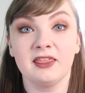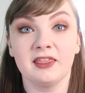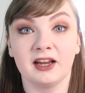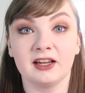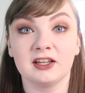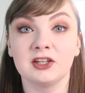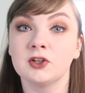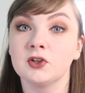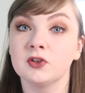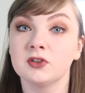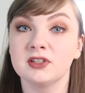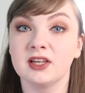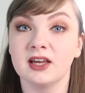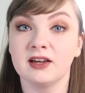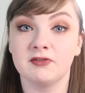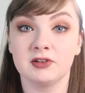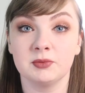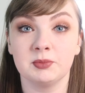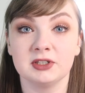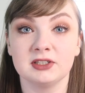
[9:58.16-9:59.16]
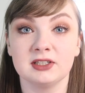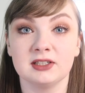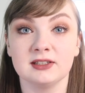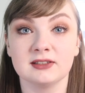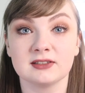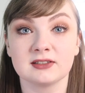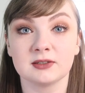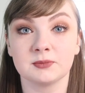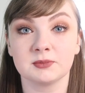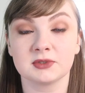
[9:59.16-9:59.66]
Thank you to everybody
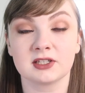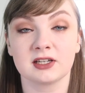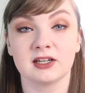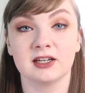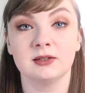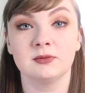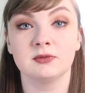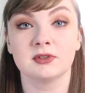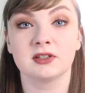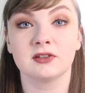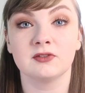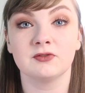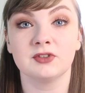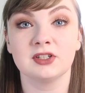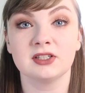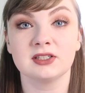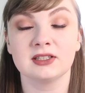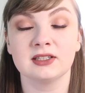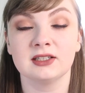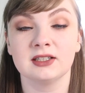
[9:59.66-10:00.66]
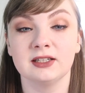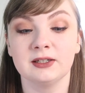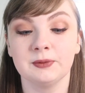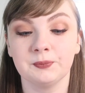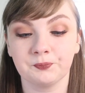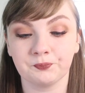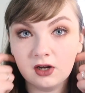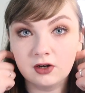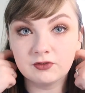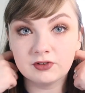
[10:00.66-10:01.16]
that subscribed recently.
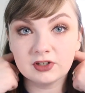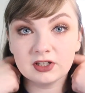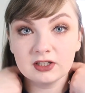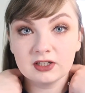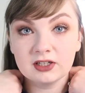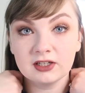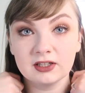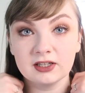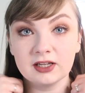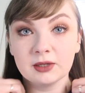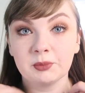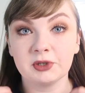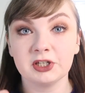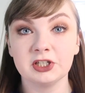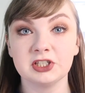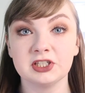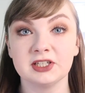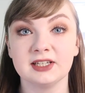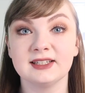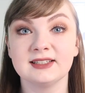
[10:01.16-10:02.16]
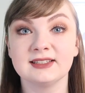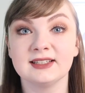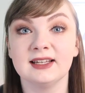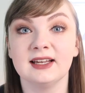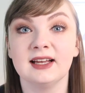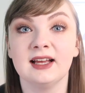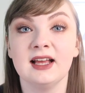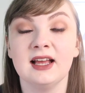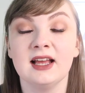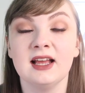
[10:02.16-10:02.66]
I really appreciate
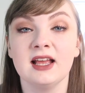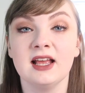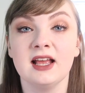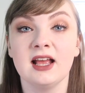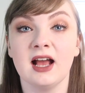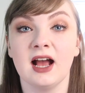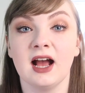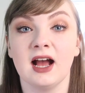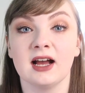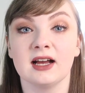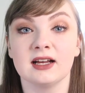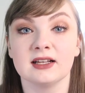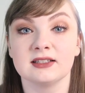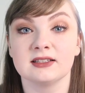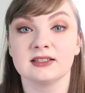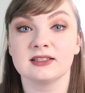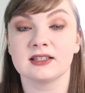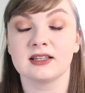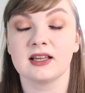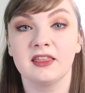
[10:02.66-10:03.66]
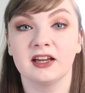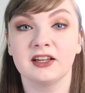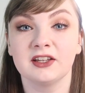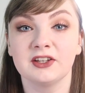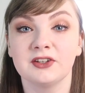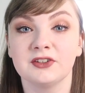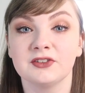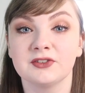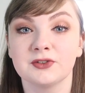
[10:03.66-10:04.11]
it, and thank